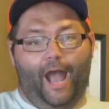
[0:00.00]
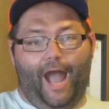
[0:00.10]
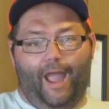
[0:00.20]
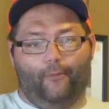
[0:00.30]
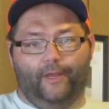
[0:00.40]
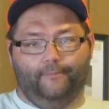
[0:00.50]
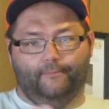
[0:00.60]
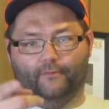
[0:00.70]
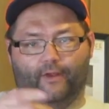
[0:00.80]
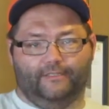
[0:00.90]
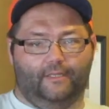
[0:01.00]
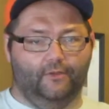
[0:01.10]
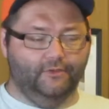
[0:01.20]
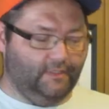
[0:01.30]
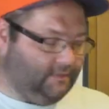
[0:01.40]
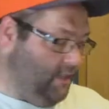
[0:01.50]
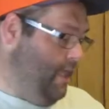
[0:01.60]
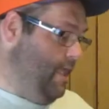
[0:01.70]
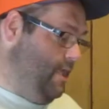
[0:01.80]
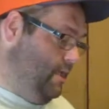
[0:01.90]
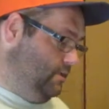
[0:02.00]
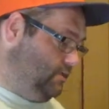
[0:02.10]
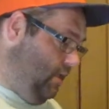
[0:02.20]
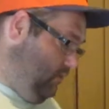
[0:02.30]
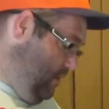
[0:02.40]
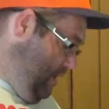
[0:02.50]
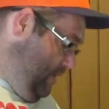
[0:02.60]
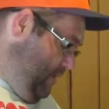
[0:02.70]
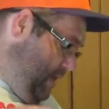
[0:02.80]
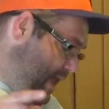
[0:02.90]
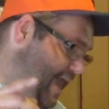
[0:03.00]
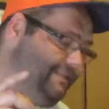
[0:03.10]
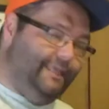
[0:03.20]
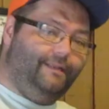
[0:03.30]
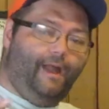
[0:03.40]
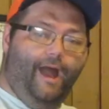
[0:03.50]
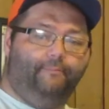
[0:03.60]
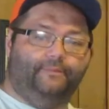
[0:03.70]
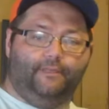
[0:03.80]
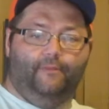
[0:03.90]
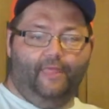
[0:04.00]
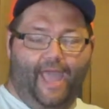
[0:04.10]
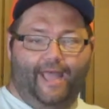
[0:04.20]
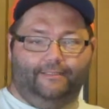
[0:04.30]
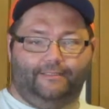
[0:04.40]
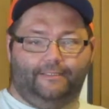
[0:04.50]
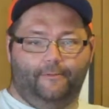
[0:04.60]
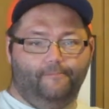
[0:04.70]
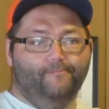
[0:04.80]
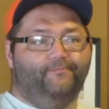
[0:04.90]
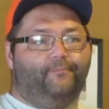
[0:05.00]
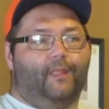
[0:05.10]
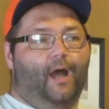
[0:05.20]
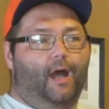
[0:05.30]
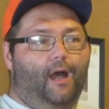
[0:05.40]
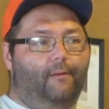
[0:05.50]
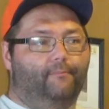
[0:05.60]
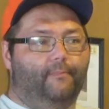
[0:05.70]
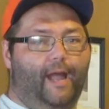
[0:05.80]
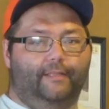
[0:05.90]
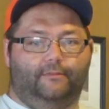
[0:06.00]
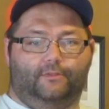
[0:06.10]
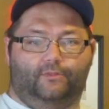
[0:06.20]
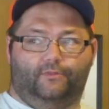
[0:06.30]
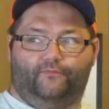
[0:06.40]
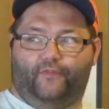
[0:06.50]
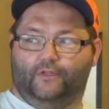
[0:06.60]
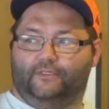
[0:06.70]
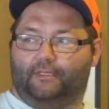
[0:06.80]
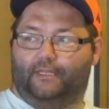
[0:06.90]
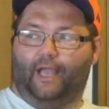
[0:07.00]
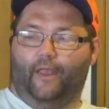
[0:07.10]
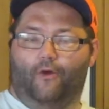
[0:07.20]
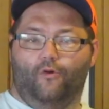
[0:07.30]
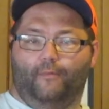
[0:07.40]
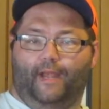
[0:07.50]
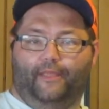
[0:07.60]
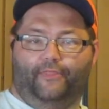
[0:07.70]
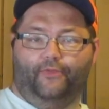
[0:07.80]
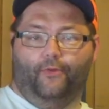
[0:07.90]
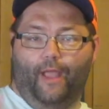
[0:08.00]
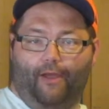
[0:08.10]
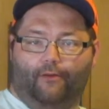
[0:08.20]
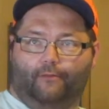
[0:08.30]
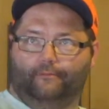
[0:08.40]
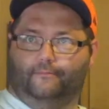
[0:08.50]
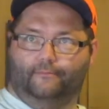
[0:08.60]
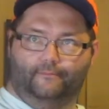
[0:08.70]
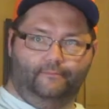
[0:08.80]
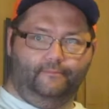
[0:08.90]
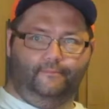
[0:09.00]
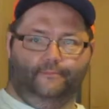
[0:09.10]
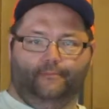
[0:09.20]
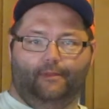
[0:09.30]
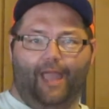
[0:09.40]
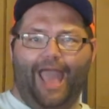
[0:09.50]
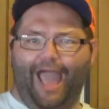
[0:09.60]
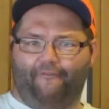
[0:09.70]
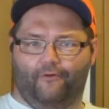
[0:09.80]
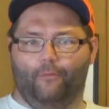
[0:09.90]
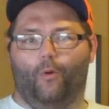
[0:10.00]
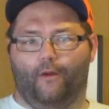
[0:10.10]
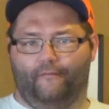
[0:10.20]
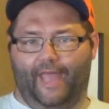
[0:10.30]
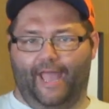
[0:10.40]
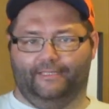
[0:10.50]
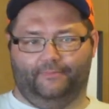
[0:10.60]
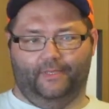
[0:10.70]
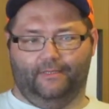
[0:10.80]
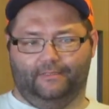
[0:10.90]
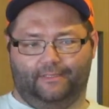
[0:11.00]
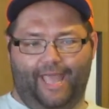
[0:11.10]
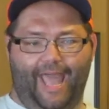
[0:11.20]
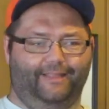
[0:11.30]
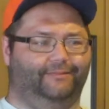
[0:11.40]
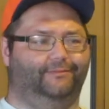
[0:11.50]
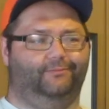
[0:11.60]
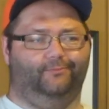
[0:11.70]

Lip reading: I win. Grandson loses. So I did comp some of the hats. I first got home and I threw out half or more of the hats because the hats